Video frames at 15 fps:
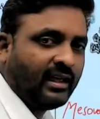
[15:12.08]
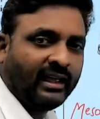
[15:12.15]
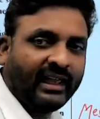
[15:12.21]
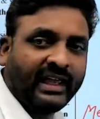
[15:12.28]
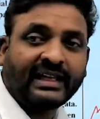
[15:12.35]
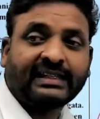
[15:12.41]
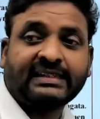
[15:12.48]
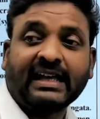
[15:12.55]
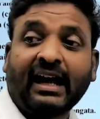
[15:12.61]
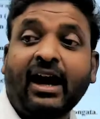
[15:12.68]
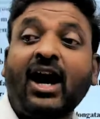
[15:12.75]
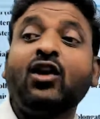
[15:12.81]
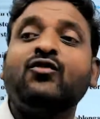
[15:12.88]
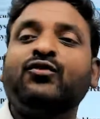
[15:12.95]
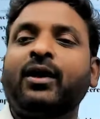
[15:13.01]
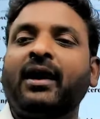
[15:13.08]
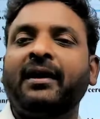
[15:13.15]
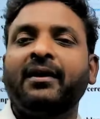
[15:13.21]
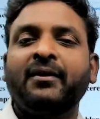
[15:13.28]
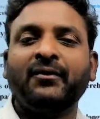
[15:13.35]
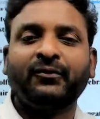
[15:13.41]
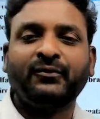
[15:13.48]
Eggs of
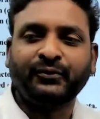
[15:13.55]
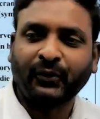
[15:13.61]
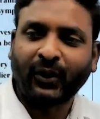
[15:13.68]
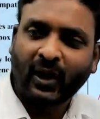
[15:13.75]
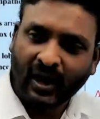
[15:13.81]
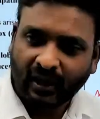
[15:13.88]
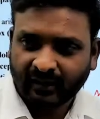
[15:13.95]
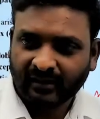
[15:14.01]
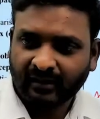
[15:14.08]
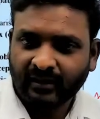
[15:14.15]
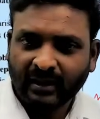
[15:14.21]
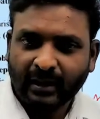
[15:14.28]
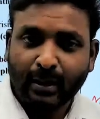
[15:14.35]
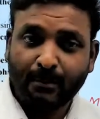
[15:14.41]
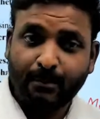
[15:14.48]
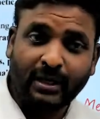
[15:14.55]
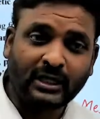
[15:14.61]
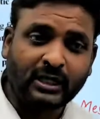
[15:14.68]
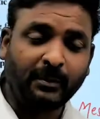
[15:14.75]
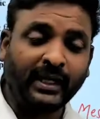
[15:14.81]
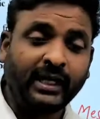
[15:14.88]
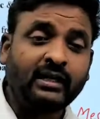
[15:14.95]
frog. Milk
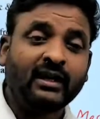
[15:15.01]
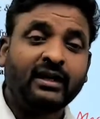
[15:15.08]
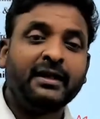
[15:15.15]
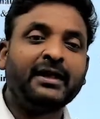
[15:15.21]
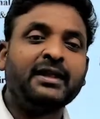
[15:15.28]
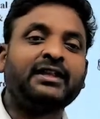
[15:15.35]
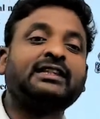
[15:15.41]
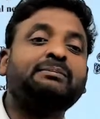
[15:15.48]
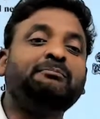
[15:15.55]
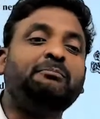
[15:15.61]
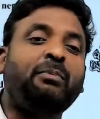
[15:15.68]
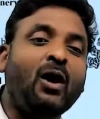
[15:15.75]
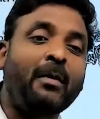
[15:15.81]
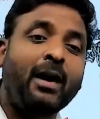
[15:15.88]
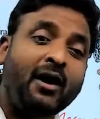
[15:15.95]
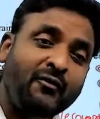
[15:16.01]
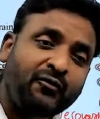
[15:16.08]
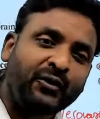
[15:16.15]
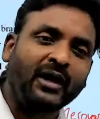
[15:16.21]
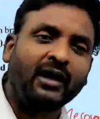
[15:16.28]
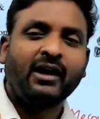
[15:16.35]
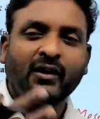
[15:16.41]
means sperm of
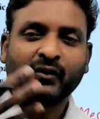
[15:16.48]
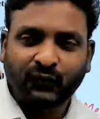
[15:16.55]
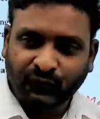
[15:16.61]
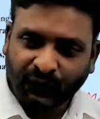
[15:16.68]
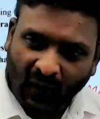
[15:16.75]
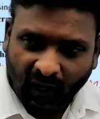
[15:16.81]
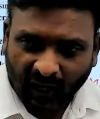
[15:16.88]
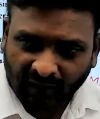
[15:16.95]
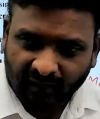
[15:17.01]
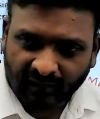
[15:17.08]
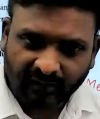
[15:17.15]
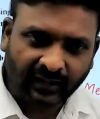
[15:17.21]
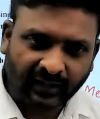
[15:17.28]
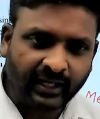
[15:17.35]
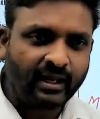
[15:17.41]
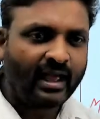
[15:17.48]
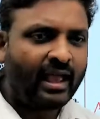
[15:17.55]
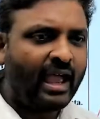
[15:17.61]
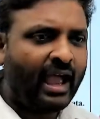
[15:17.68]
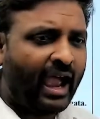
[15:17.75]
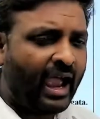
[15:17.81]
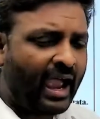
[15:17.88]
frog, right?
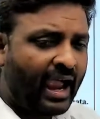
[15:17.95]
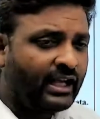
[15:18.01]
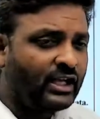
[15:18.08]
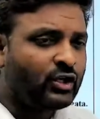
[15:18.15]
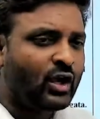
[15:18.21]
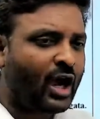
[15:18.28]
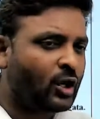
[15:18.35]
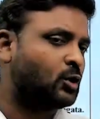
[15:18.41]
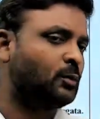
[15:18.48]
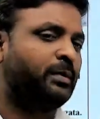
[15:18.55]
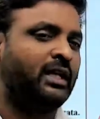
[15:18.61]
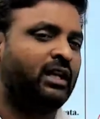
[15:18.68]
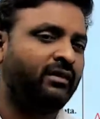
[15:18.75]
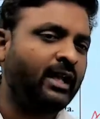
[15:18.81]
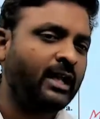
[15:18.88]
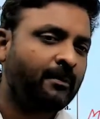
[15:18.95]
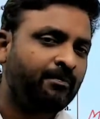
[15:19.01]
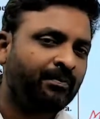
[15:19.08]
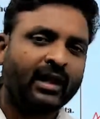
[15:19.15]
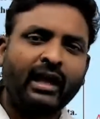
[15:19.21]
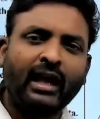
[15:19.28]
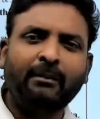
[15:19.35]
And you have to believe it,
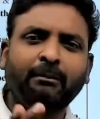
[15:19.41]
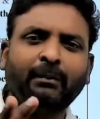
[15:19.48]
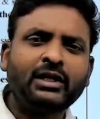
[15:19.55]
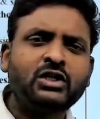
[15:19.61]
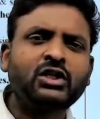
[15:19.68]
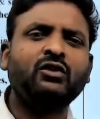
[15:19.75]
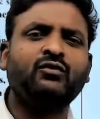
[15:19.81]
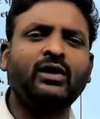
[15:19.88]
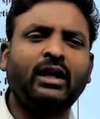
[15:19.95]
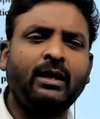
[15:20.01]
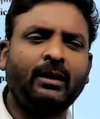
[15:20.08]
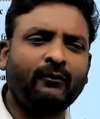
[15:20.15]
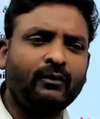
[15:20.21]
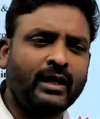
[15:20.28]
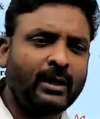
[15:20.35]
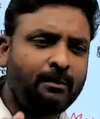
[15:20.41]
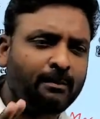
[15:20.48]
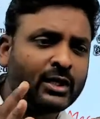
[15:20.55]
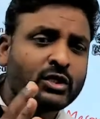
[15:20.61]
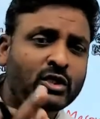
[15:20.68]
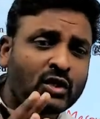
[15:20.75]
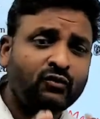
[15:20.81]
a mature
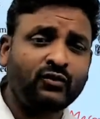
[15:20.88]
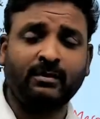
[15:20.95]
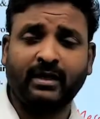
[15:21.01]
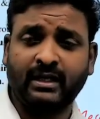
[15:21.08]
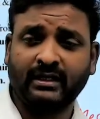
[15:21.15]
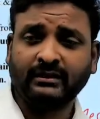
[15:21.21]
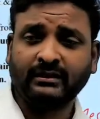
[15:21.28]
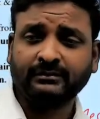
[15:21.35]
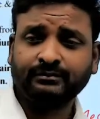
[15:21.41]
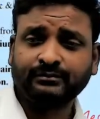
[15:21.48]
female